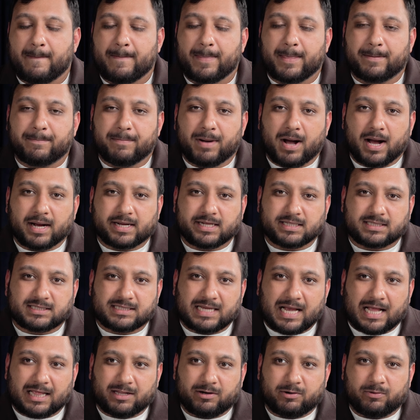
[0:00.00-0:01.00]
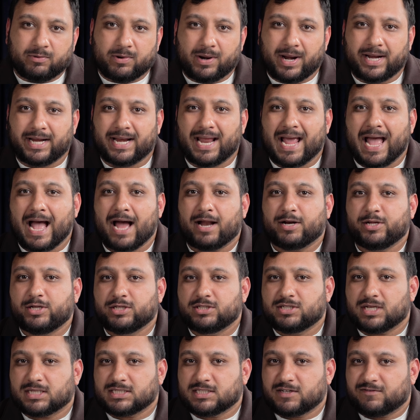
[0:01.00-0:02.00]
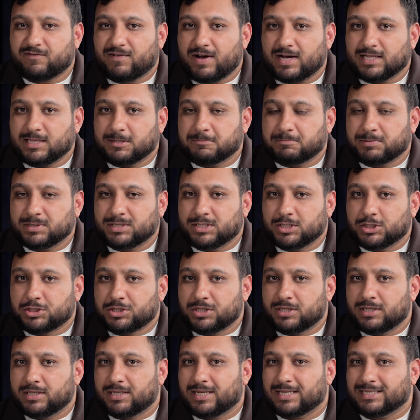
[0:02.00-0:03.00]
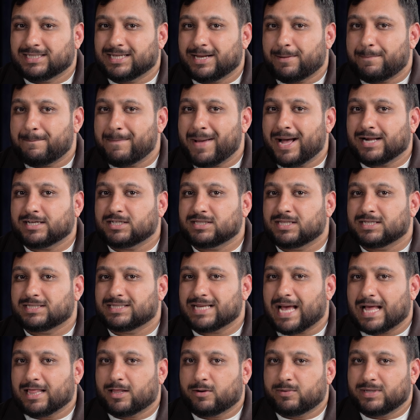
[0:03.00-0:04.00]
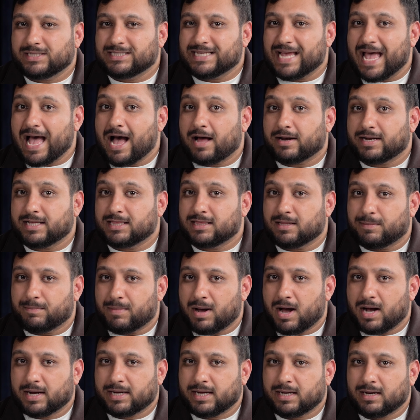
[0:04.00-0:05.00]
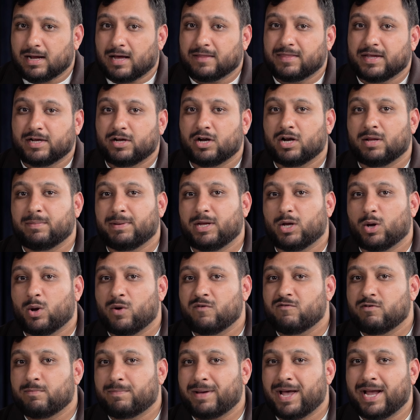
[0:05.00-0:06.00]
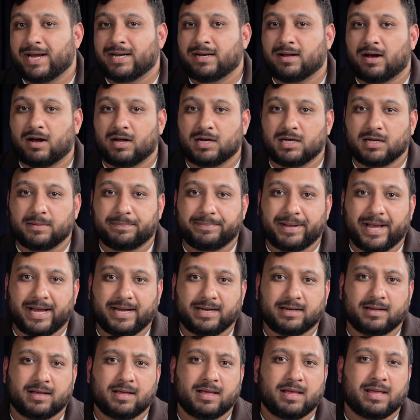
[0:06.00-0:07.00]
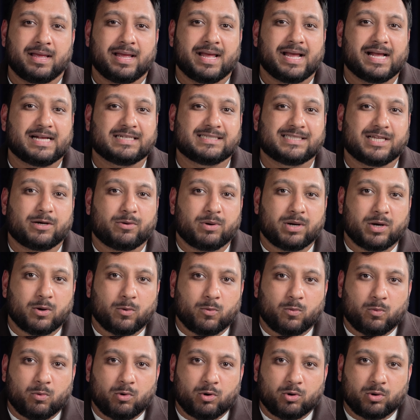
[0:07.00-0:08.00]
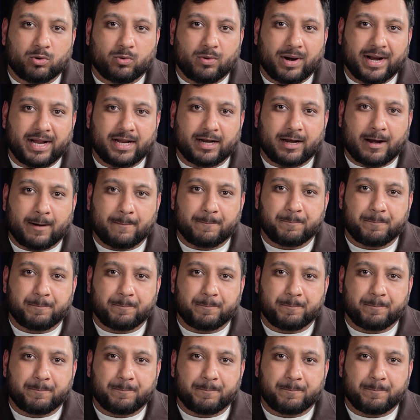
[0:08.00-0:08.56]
the market salary rate. How do you justify the position? Does it match the salaries out in the market? Are they going to be overpaid, underpaid? Is there an award rate?